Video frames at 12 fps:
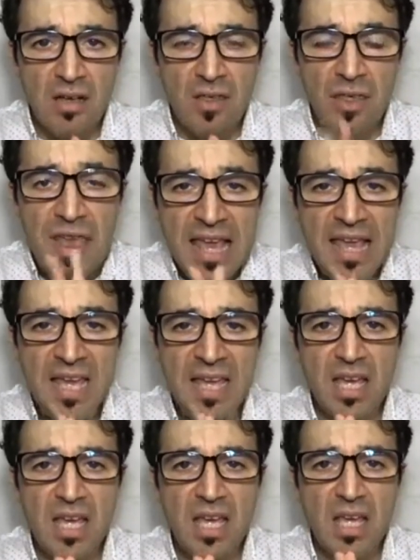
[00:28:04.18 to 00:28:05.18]
think
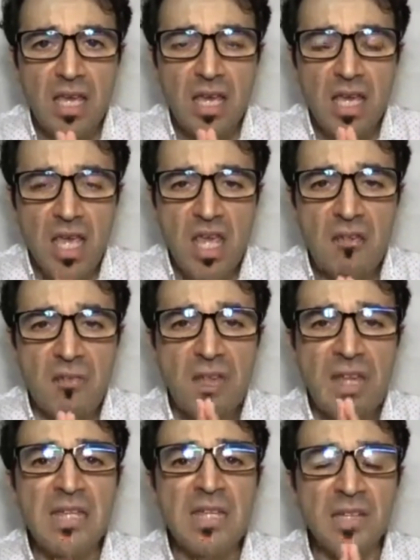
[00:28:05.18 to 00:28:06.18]
if
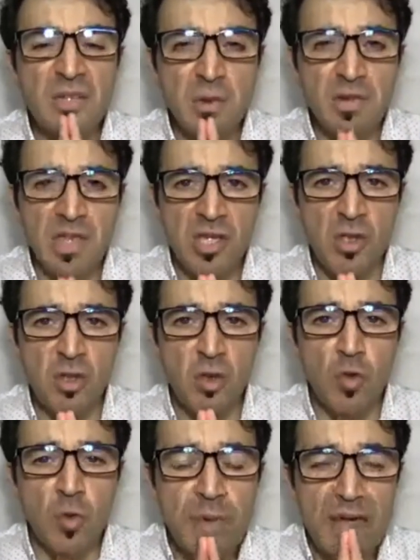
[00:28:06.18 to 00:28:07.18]
kidney transplantation
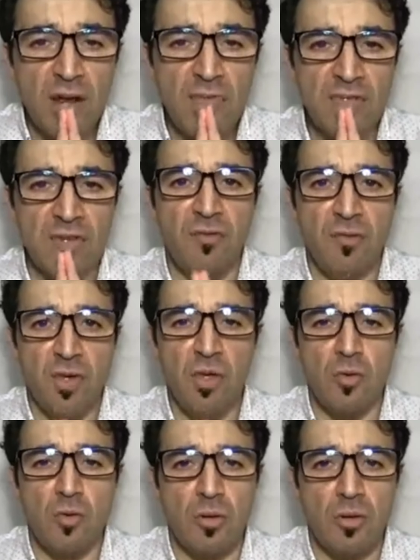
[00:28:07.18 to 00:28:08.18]
could be an option for you.
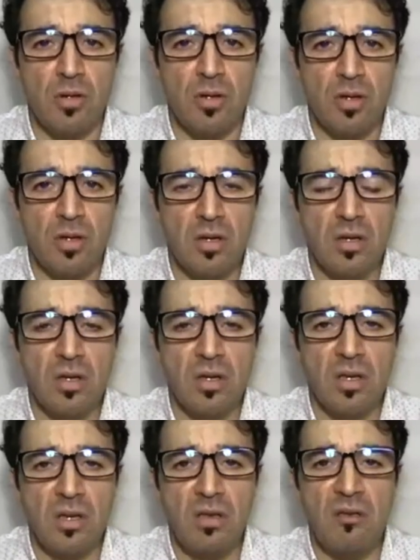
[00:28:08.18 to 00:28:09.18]

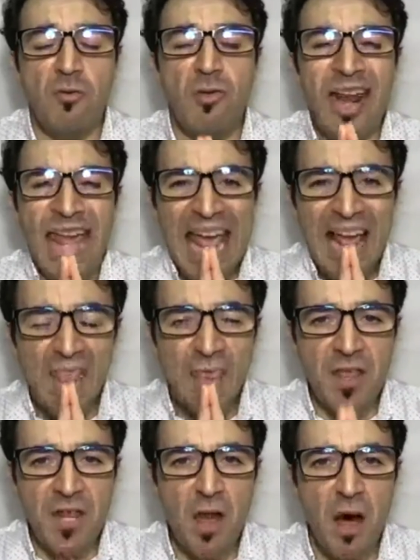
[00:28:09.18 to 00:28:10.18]
If you're
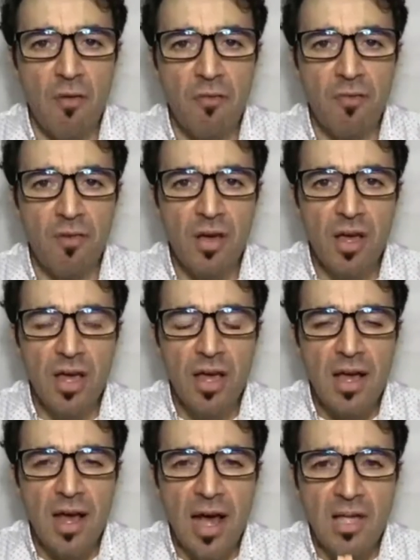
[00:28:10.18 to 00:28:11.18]
healthy enough,
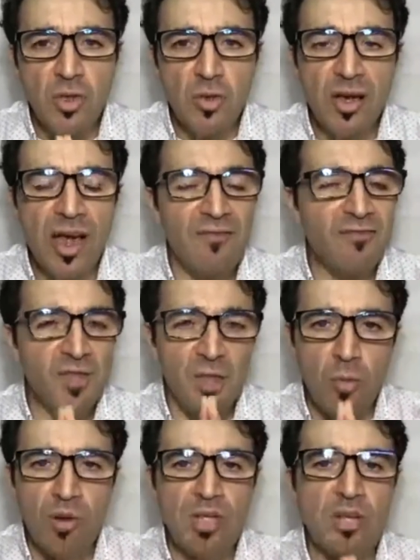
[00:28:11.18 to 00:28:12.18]
and you have
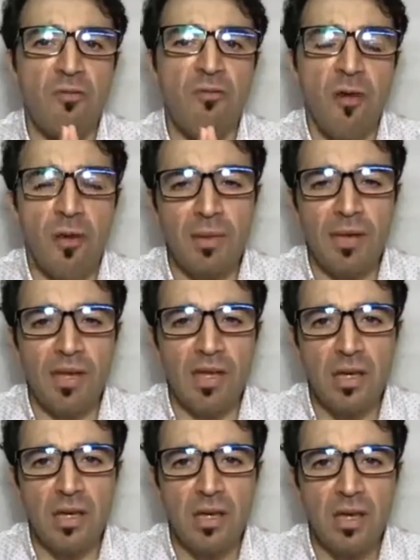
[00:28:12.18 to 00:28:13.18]
someone in your family
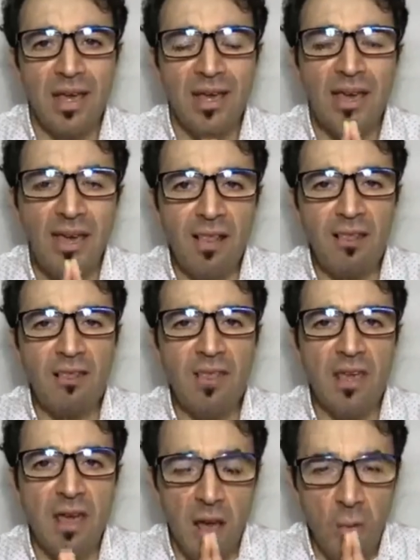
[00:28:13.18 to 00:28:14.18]
healthy
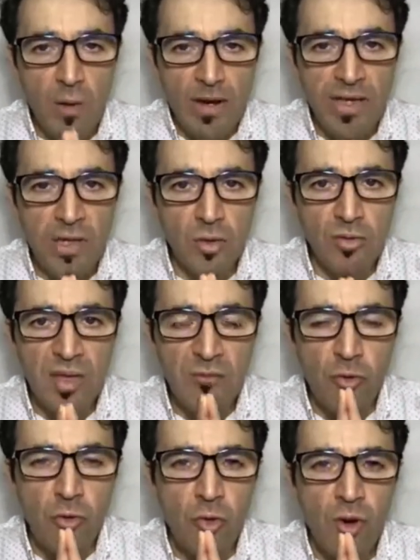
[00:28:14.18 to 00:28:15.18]
and willing to give
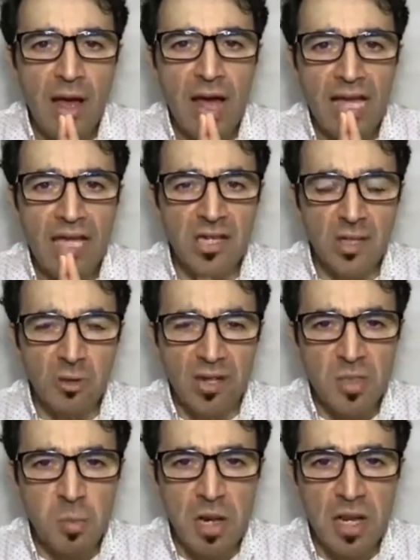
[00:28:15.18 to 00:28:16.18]
you a kidney
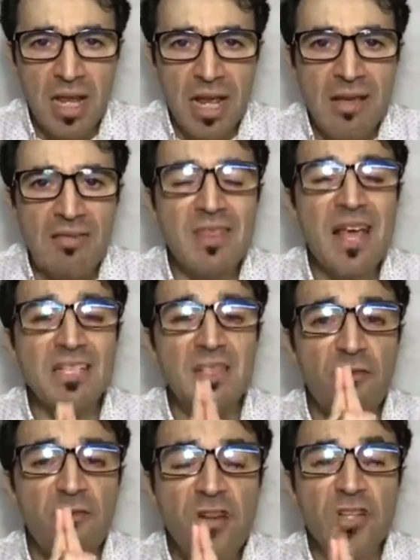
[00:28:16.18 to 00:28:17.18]
transplant, that's the
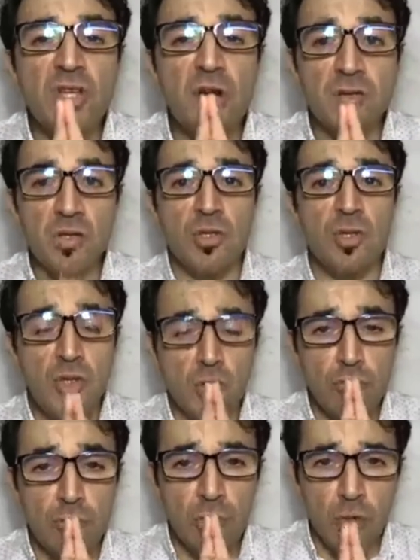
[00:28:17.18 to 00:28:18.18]
first option you should
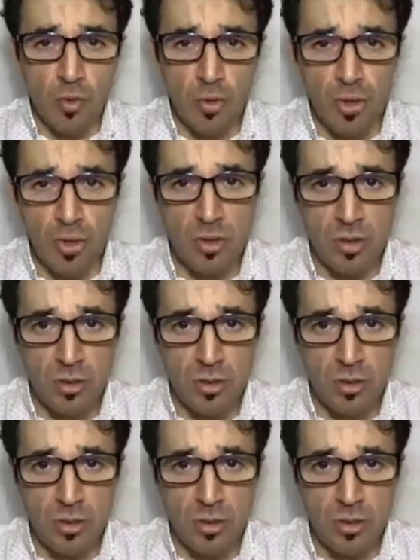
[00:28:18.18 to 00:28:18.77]
choose.